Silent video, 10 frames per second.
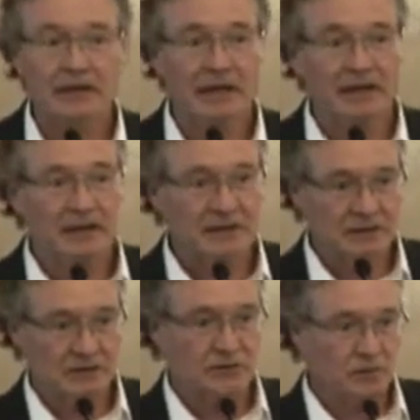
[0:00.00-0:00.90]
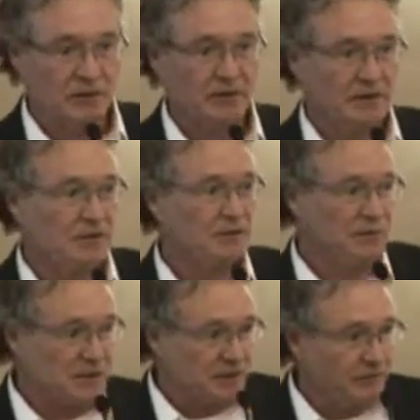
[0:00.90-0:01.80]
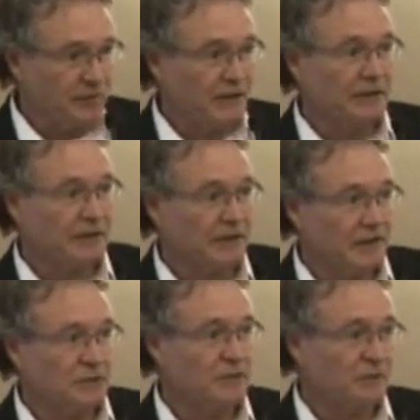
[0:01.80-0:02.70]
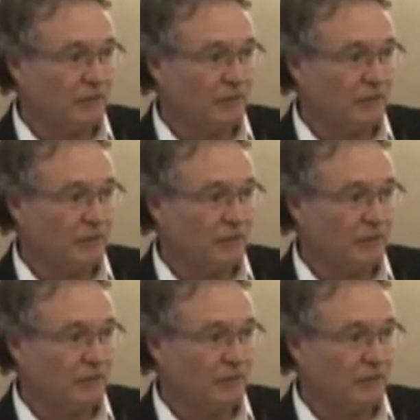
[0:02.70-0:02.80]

and it deals with specifically the issue